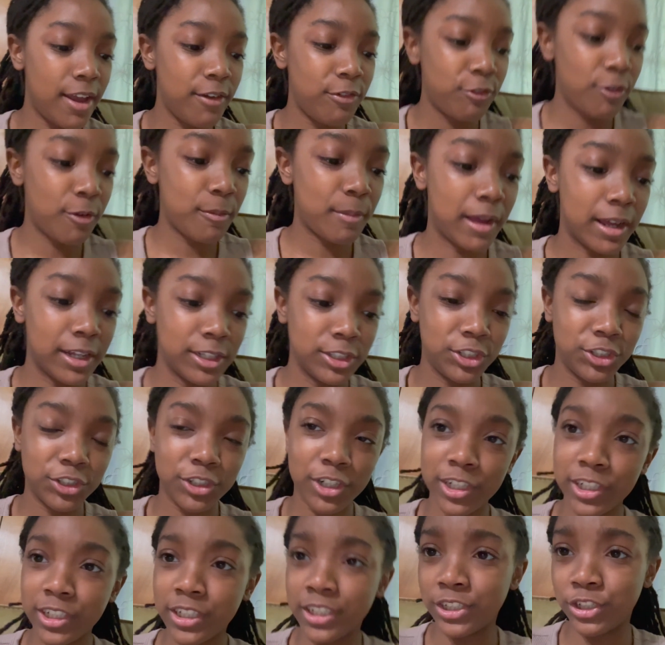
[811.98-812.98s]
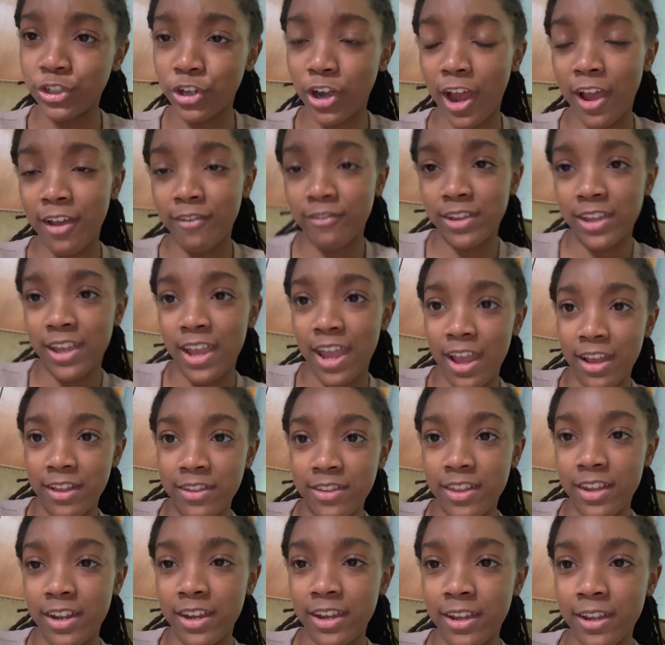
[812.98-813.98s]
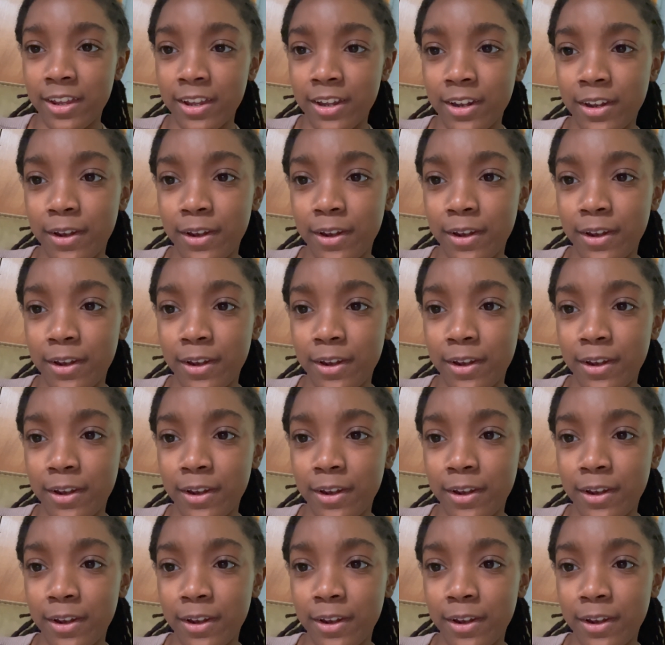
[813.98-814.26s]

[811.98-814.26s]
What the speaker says: from a drunk driving accident.